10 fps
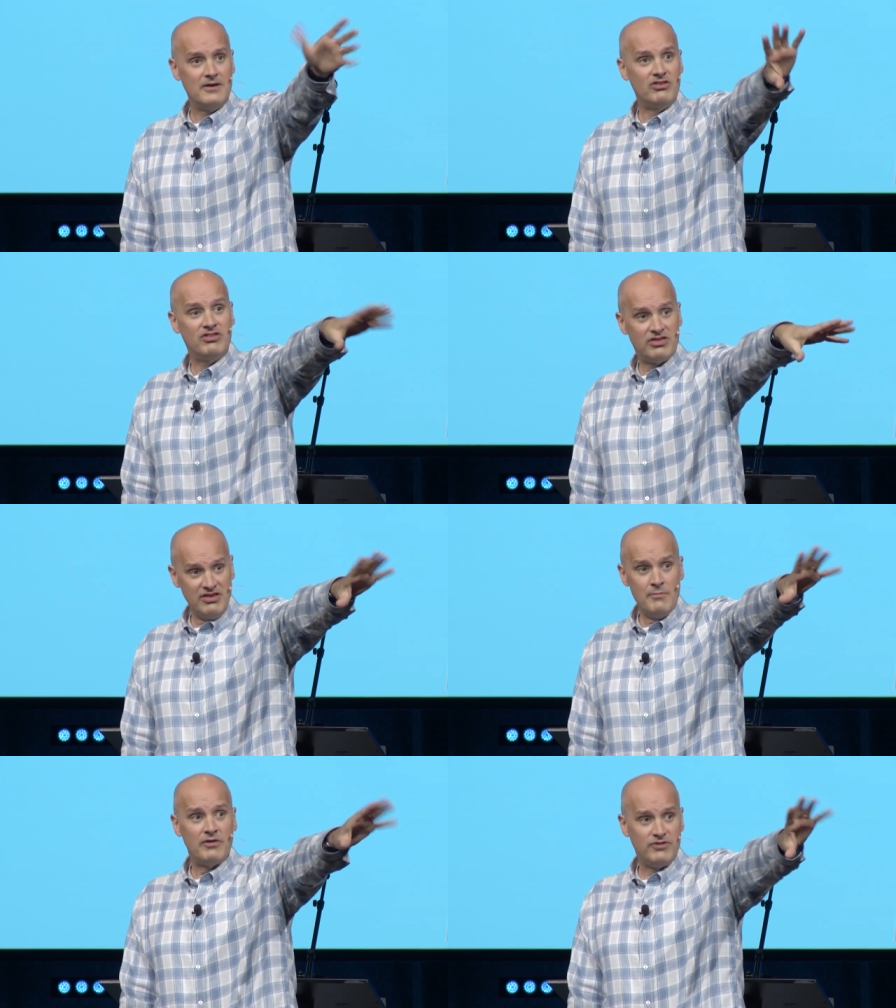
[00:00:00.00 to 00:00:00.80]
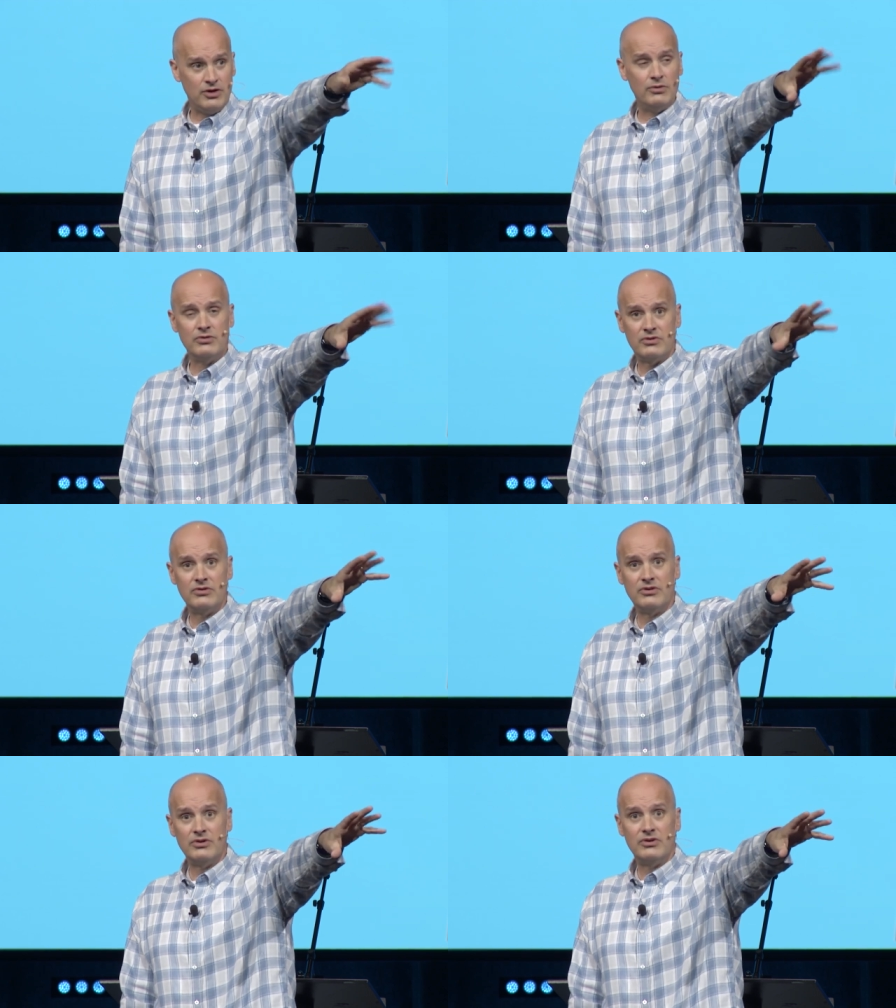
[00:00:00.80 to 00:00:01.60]
Some of you,
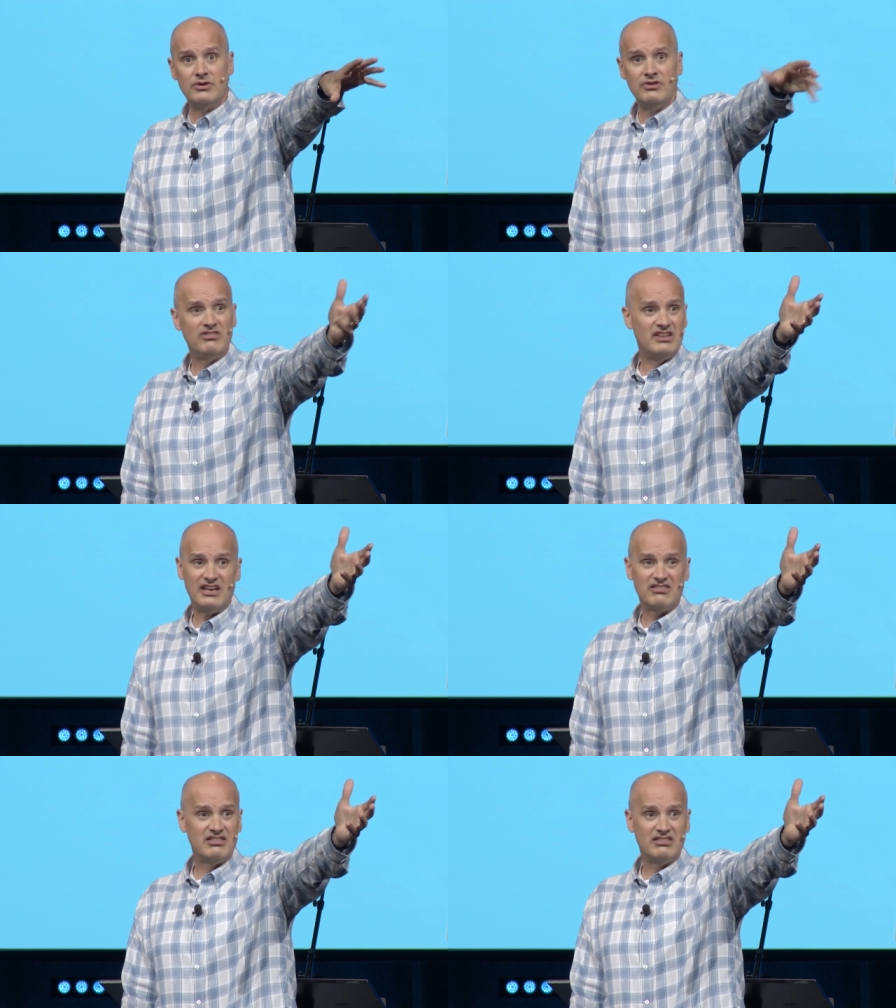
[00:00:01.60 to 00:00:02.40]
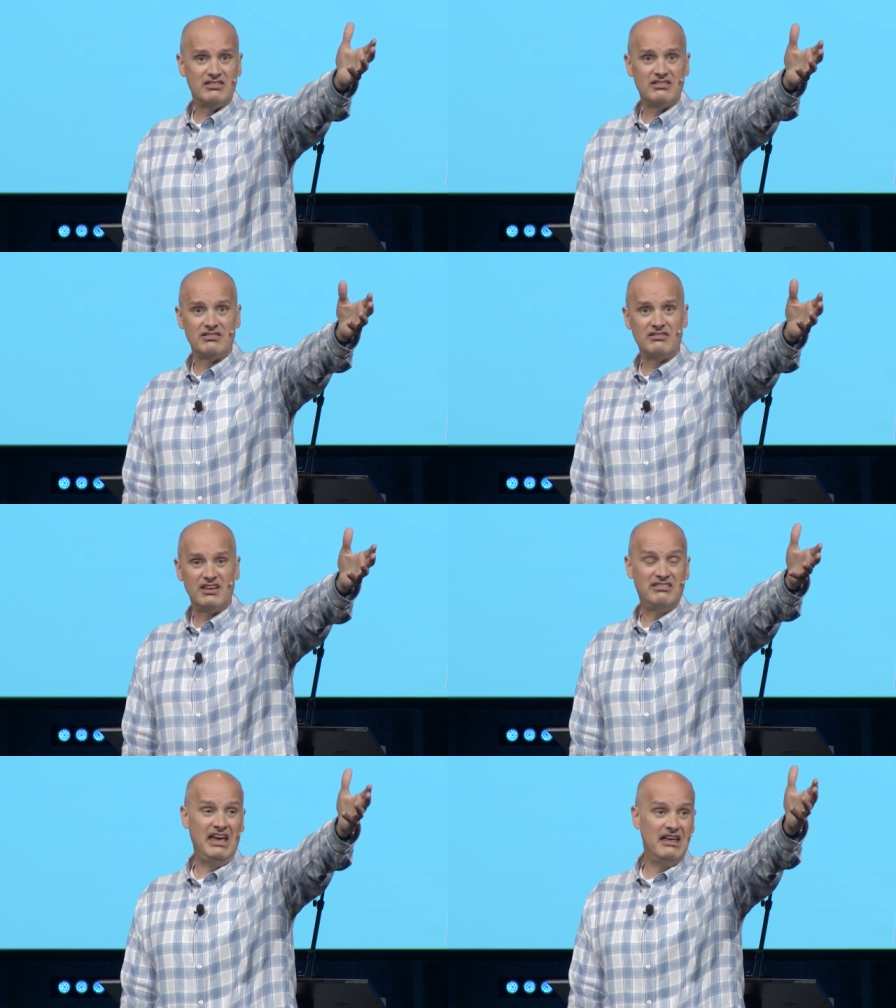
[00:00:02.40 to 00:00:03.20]
you say, that's
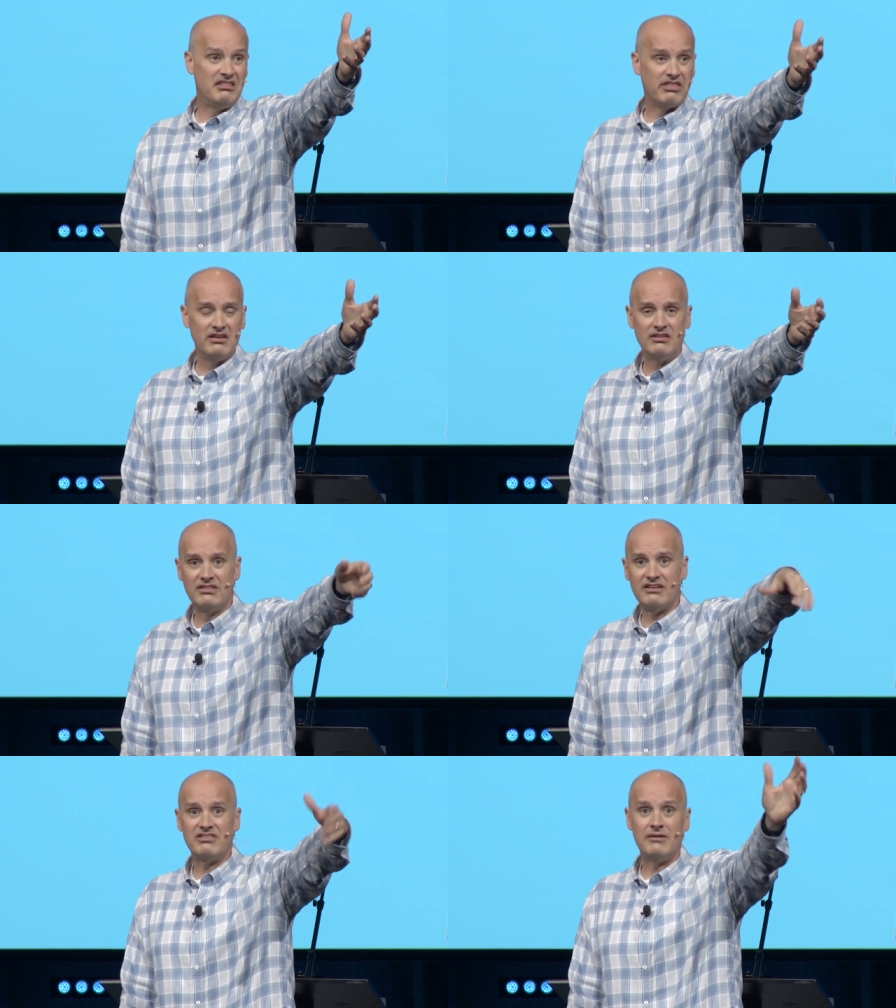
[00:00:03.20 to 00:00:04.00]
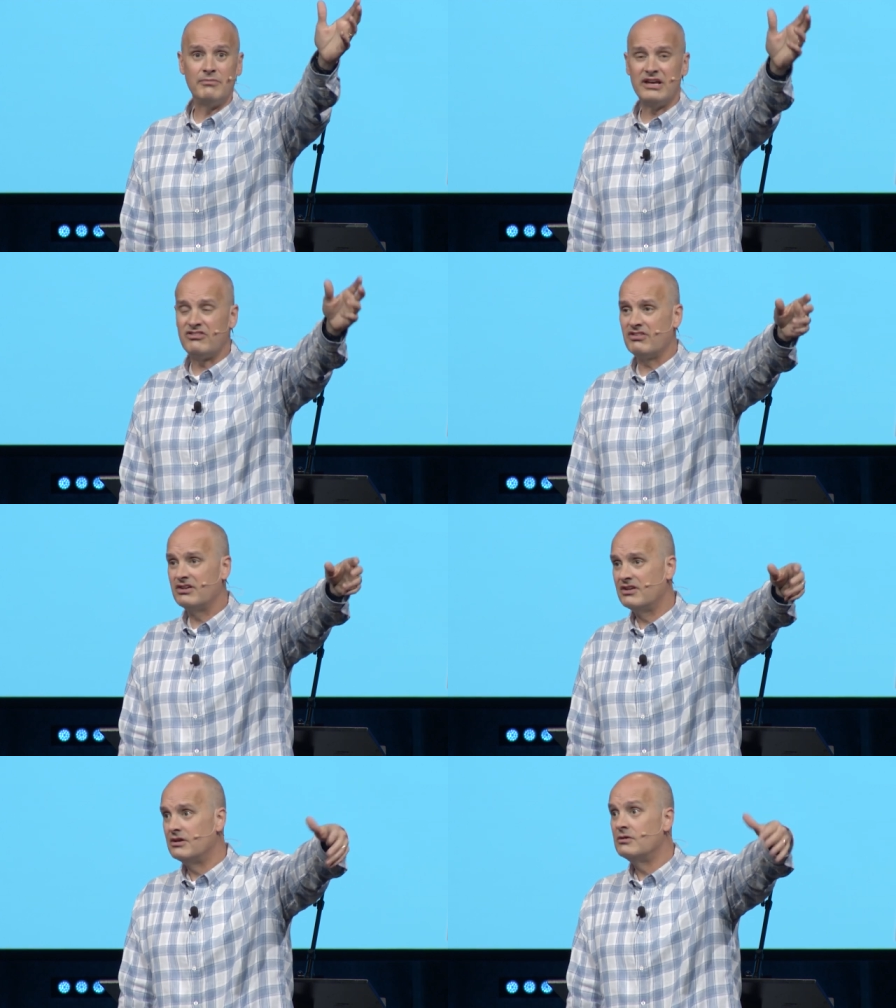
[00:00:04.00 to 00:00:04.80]
a tenth. That's not much.
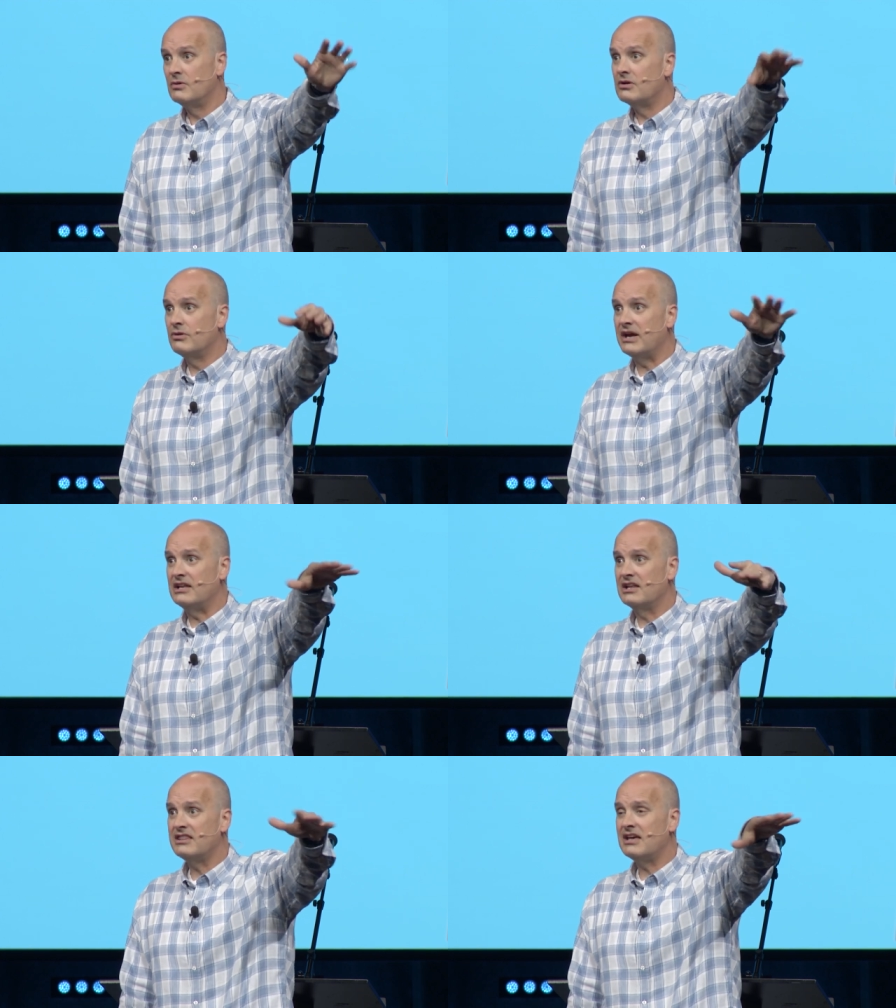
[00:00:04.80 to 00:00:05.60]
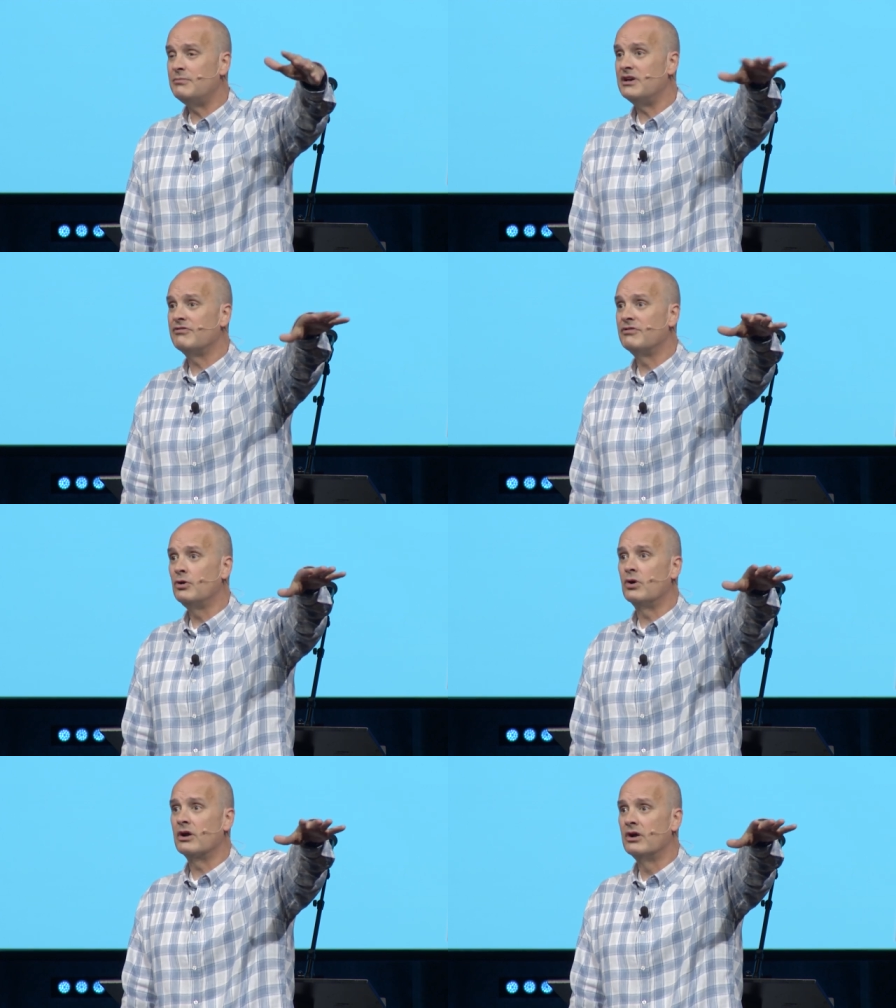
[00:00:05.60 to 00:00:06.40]
Well, great. Let that be a
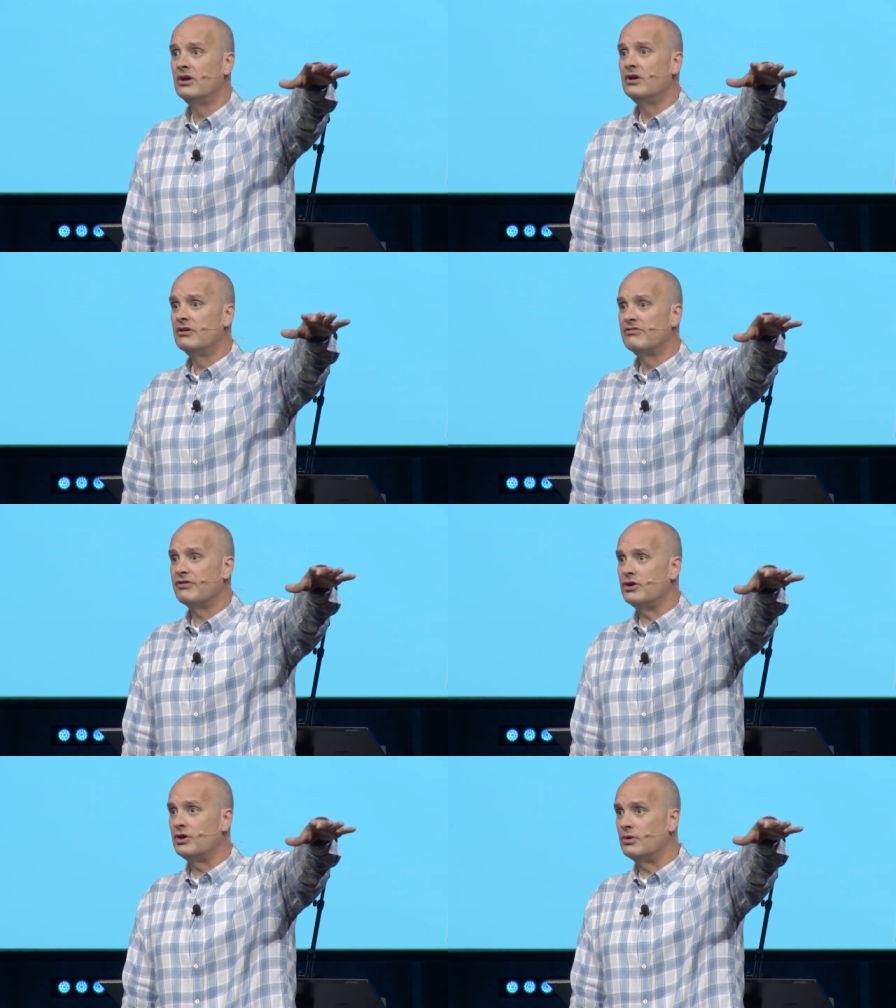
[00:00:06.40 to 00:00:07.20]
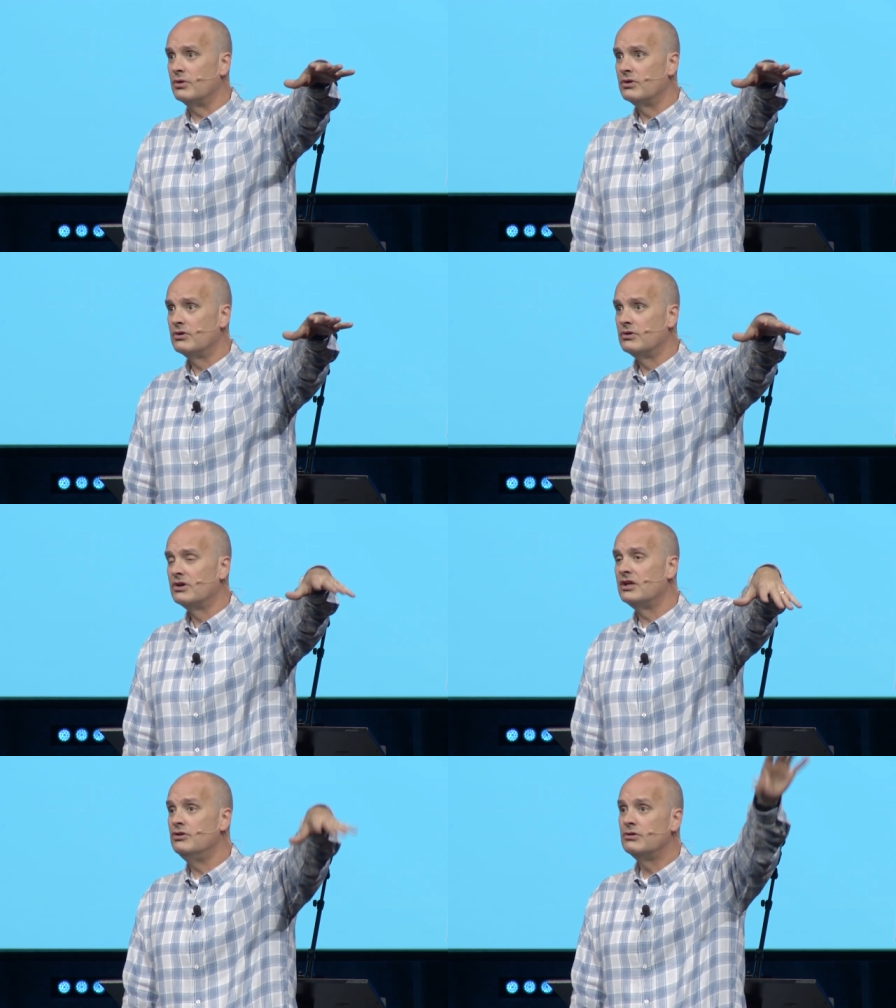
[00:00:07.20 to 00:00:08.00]
floor for you,
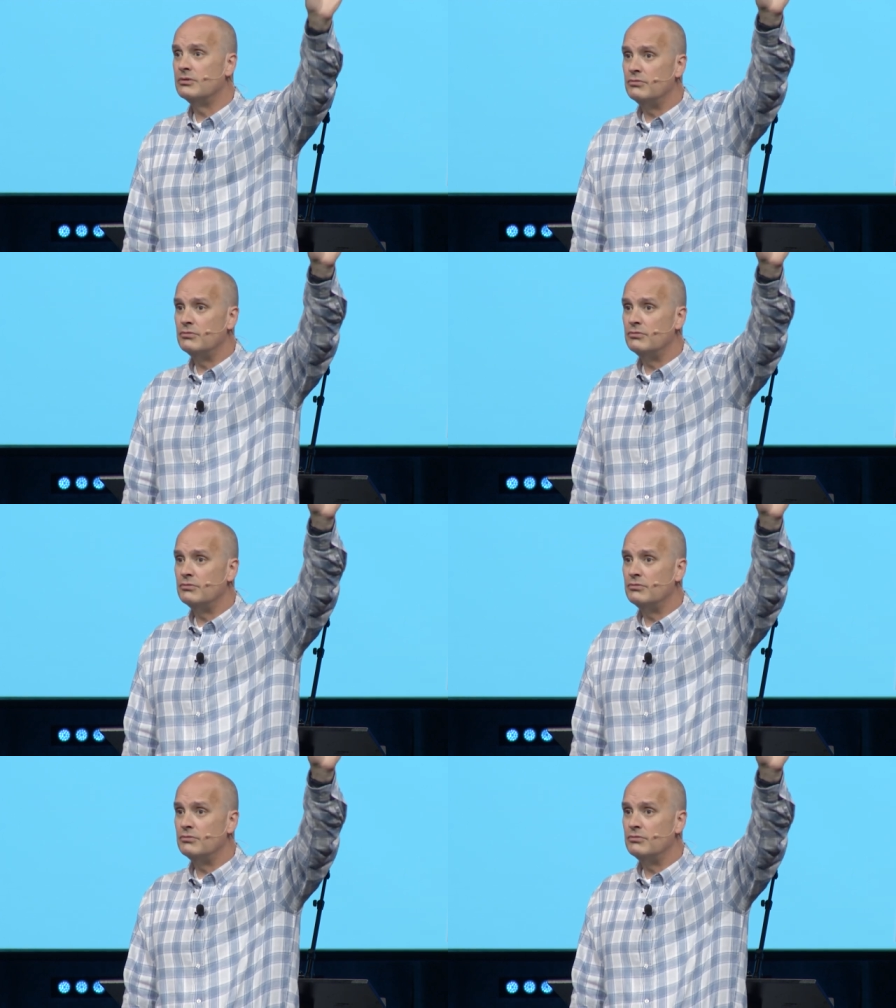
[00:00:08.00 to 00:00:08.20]
and you can